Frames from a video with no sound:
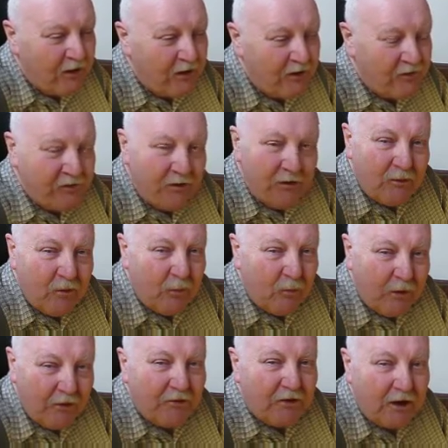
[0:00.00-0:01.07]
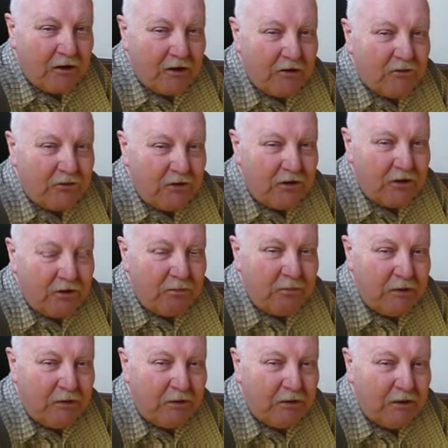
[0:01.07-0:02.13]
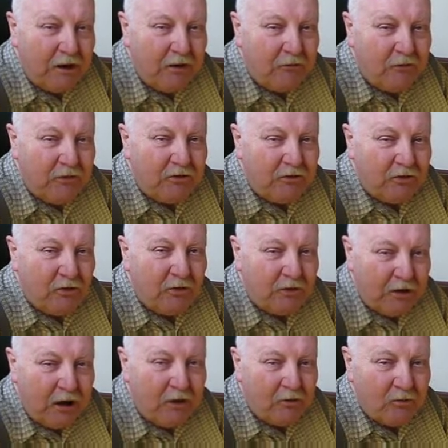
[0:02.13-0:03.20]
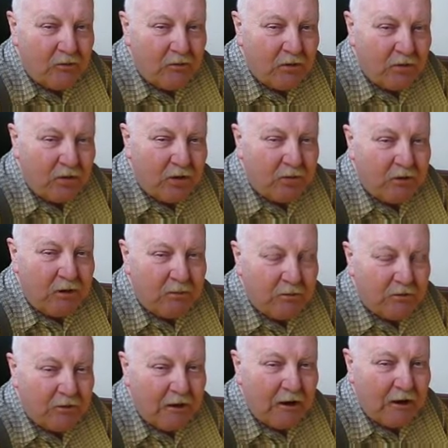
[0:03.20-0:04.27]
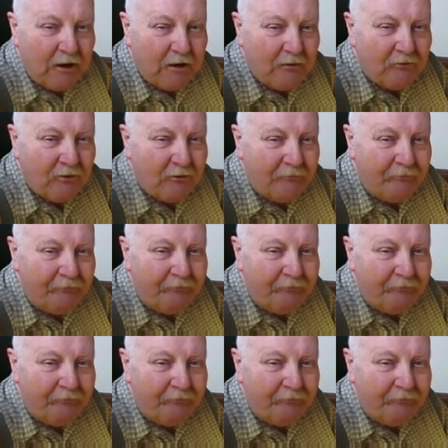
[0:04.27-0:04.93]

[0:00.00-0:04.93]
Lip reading: is saying we must get our GDP to debt ratio down to the 3% level.